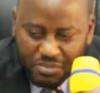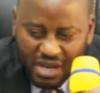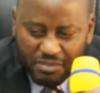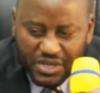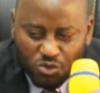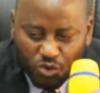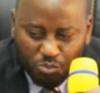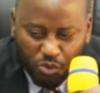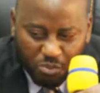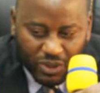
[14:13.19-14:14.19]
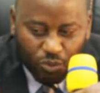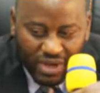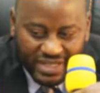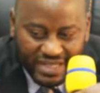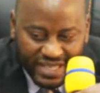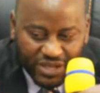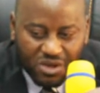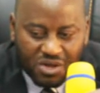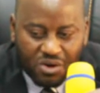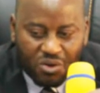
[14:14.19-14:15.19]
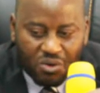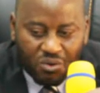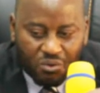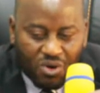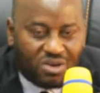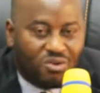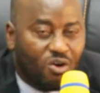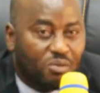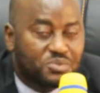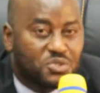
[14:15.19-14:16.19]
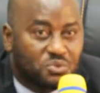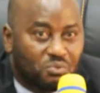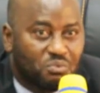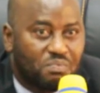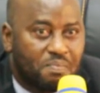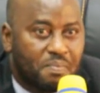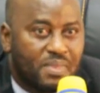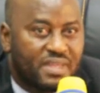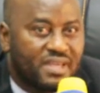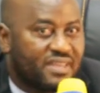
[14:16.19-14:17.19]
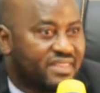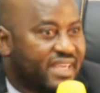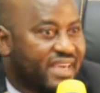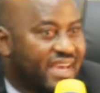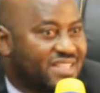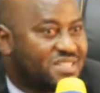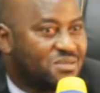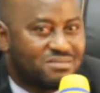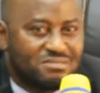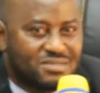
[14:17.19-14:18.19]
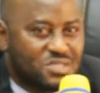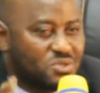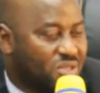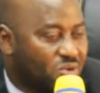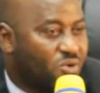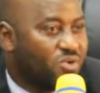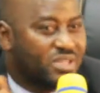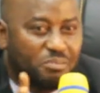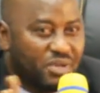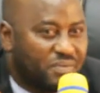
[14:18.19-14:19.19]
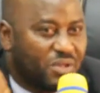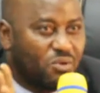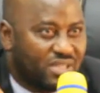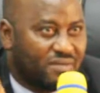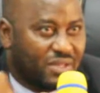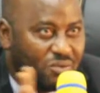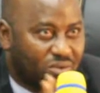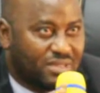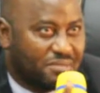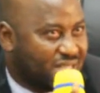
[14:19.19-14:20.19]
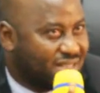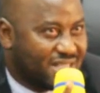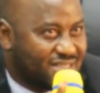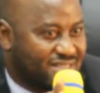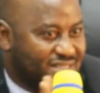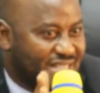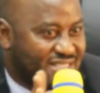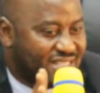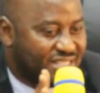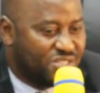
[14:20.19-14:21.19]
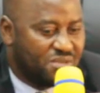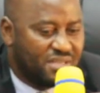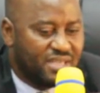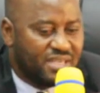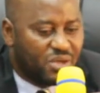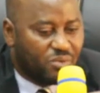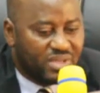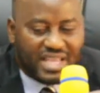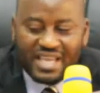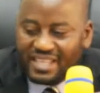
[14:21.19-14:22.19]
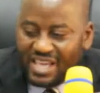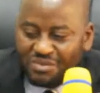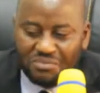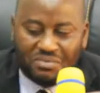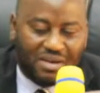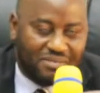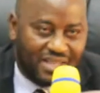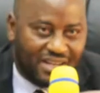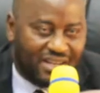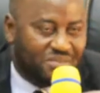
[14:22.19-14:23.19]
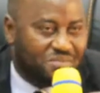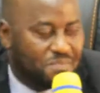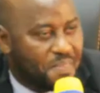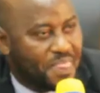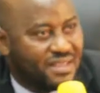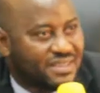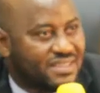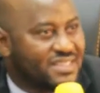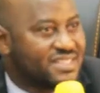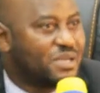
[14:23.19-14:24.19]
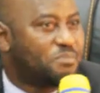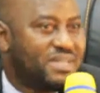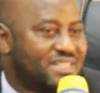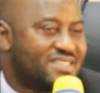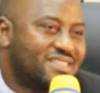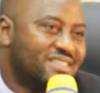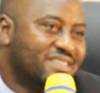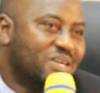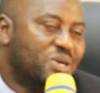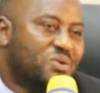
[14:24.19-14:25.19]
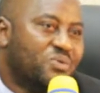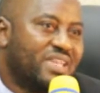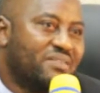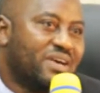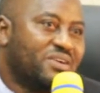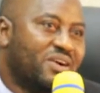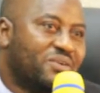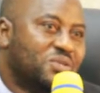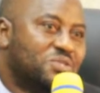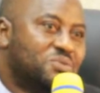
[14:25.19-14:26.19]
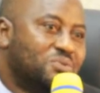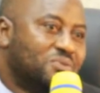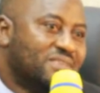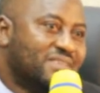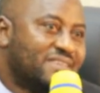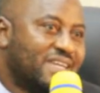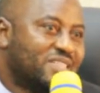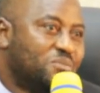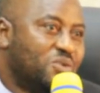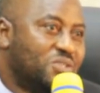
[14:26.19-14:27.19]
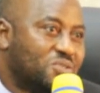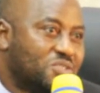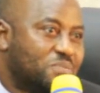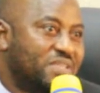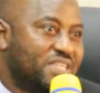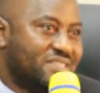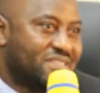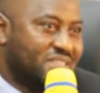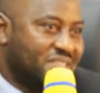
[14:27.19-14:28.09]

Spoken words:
primary school pupil one day walked up to the head student or the prefect or whatever you call it at that stage. He went and gave him 5 naira. He said, please, whenever you are going to create monitors, please